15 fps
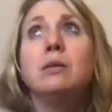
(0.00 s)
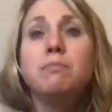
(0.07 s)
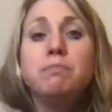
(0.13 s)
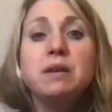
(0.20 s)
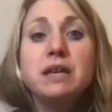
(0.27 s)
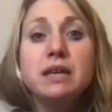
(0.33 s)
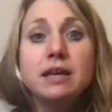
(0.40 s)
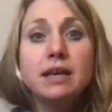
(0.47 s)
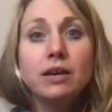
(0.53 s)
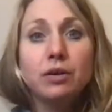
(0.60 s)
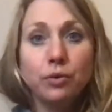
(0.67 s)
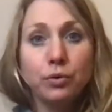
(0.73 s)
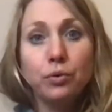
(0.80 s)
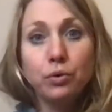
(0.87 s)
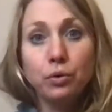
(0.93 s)
being
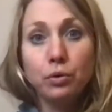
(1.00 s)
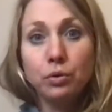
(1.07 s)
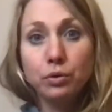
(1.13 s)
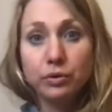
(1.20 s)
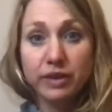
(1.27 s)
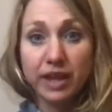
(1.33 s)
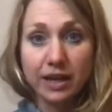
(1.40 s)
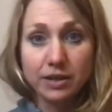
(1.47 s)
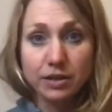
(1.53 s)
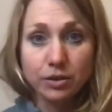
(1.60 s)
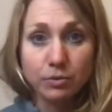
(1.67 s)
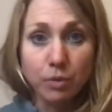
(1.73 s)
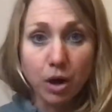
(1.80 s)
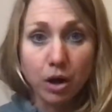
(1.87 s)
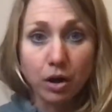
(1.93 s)
all that
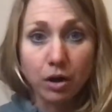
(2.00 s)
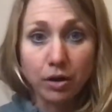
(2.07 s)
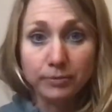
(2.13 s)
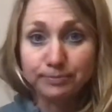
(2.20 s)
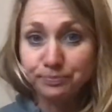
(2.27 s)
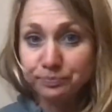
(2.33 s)
you are.